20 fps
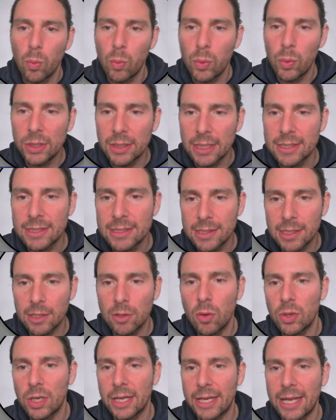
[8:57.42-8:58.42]
with zero
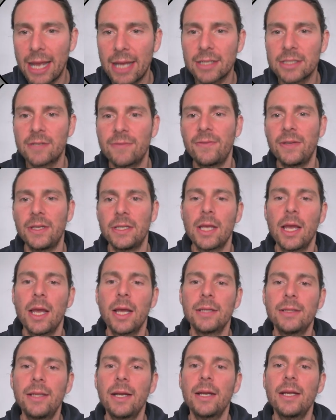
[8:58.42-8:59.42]
gas fees.
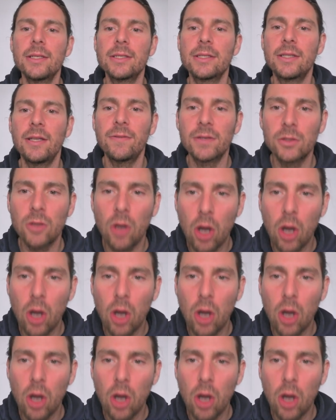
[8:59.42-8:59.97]
There is different